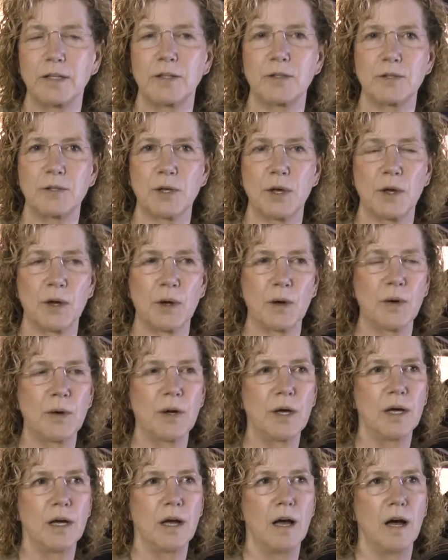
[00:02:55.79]
So
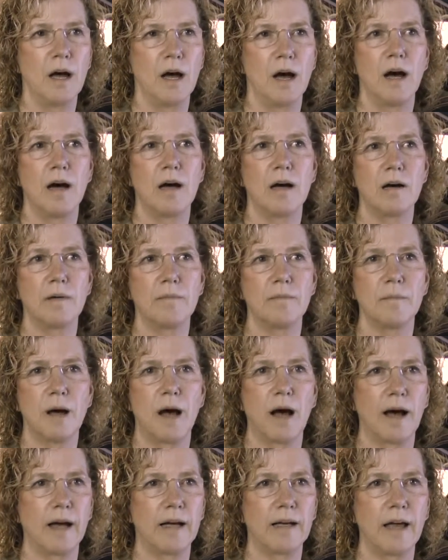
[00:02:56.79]

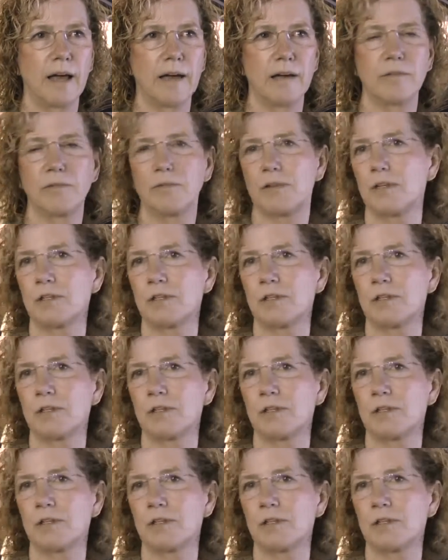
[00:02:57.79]
I have